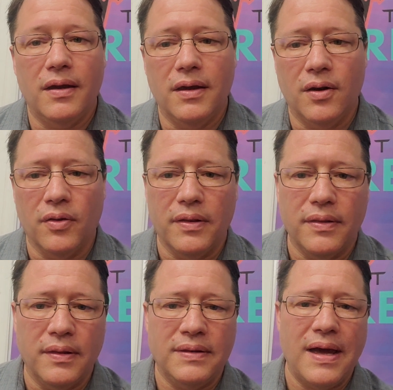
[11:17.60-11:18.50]

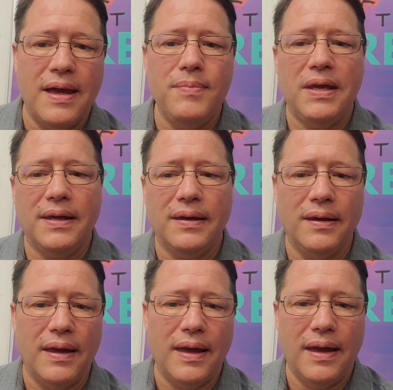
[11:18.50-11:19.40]
the timing
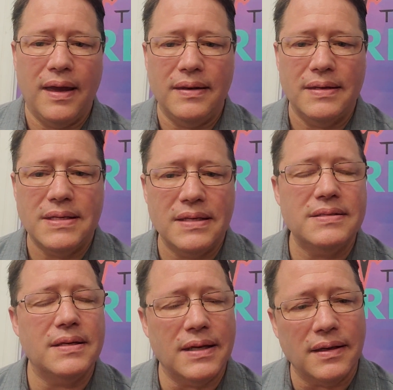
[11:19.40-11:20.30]
and
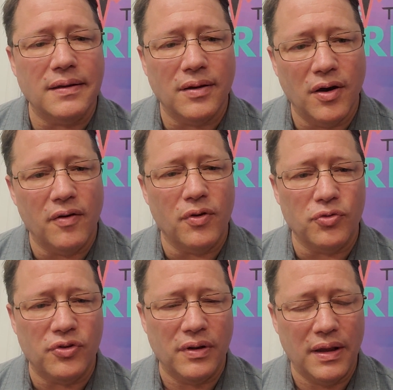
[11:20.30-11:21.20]
intensity of
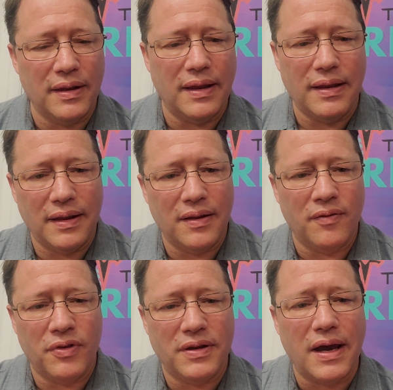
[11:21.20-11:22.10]

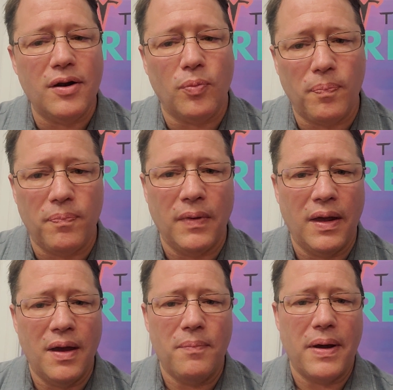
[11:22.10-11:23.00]
the tidal
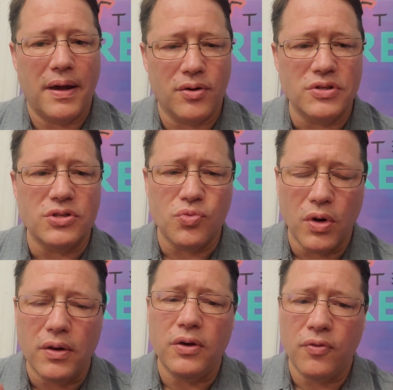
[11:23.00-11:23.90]
patterns is
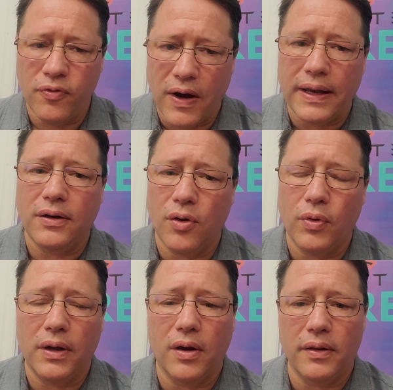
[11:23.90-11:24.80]
what you find
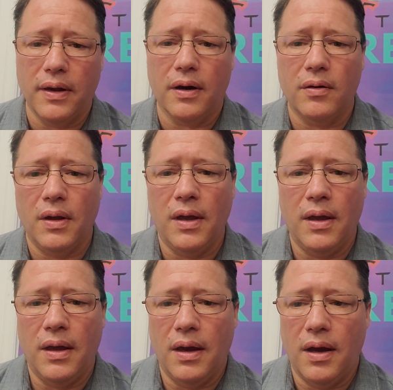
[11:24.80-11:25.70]
going on there,
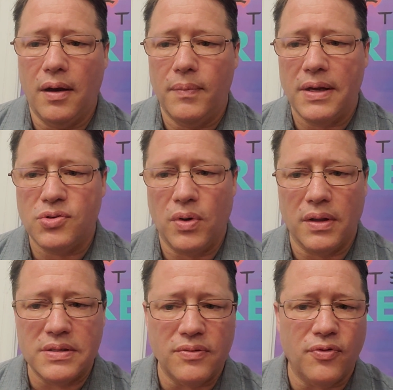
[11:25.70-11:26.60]
as well
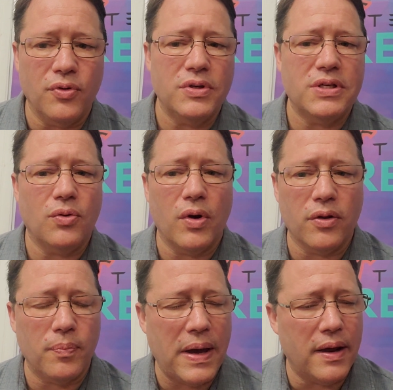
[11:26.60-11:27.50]
as influencing weather
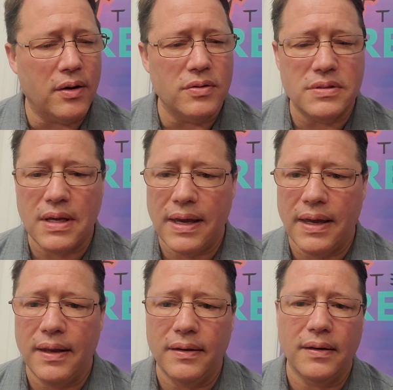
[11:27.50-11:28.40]
patterns
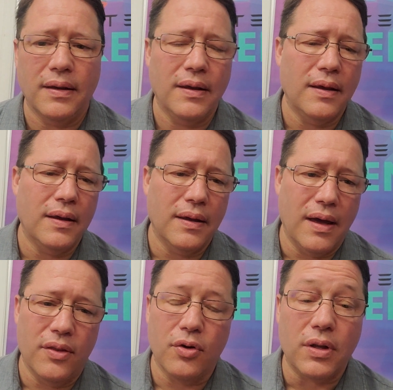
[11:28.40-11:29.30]
and
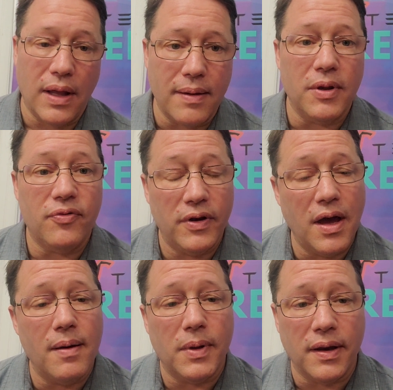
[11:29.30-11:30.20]
other climate
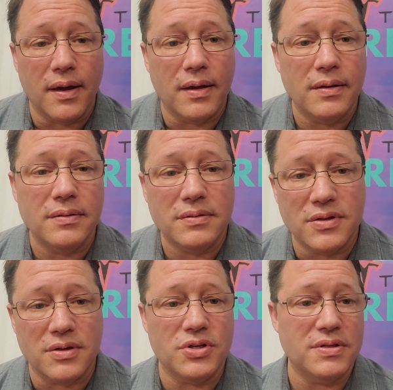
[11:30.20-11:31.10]
phenomena,
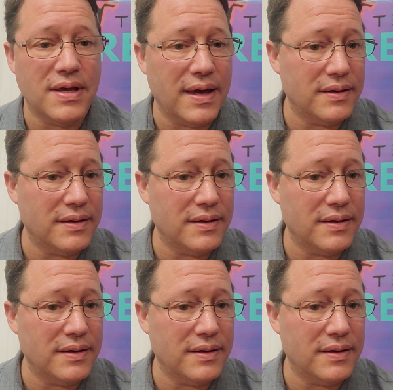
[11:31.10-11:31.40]
such as